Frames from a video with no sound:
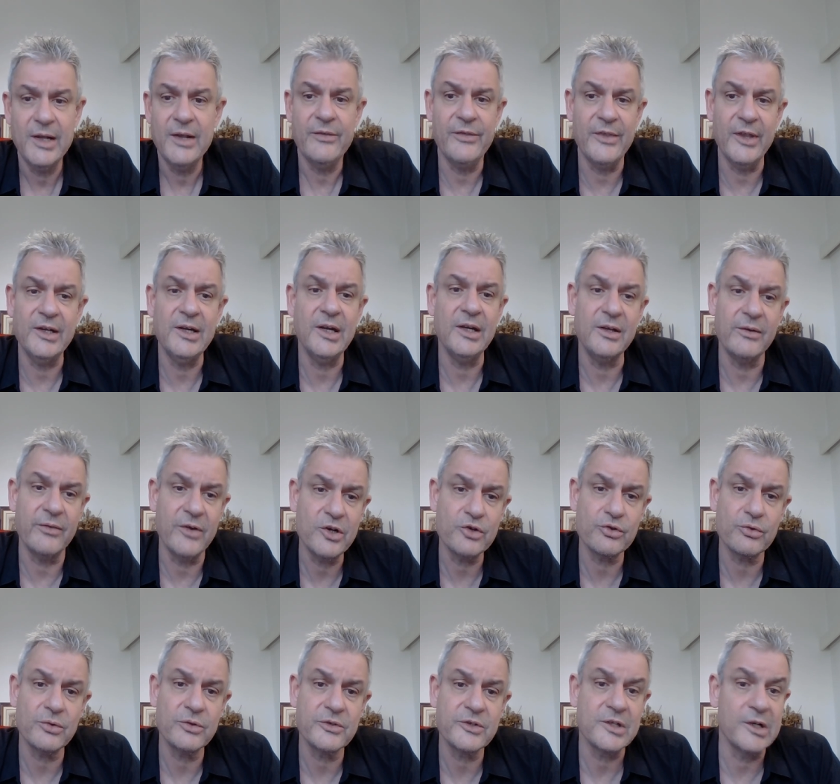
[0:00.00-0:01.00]
than
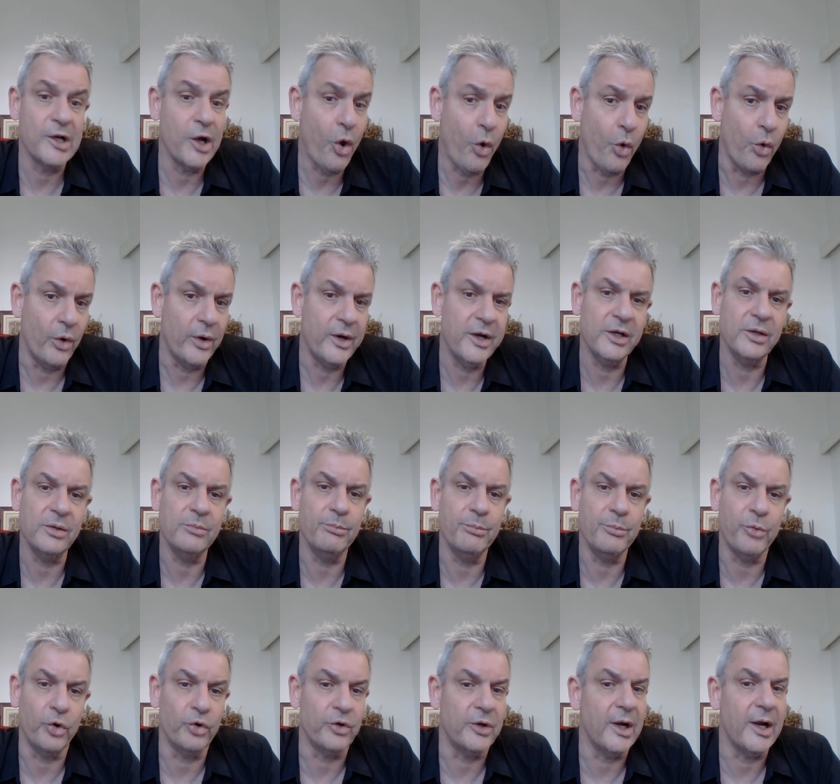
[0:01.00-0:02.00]
individuals low in
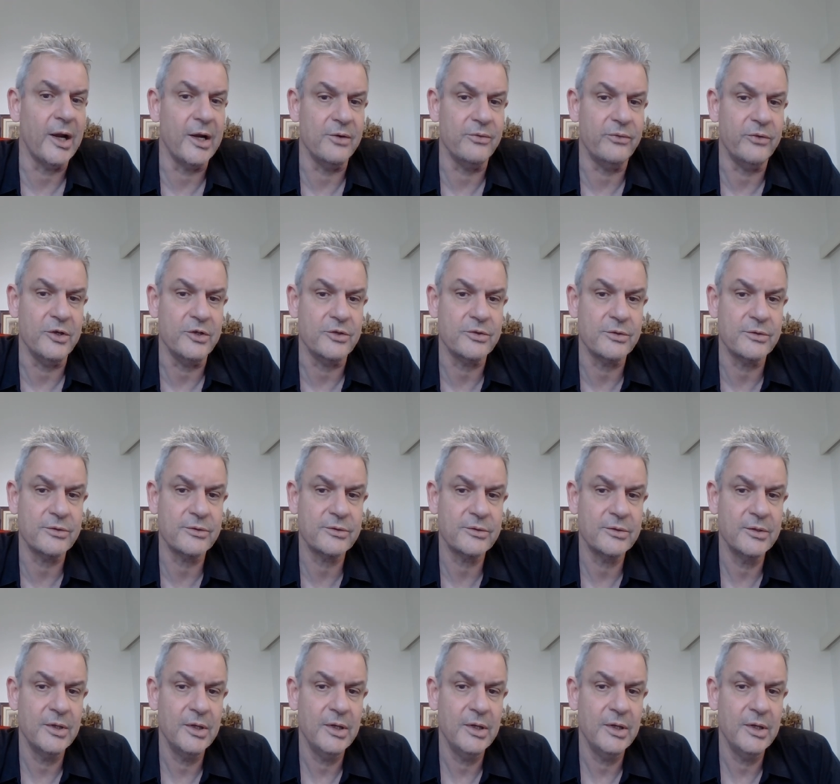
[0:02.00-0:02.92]
borderline features,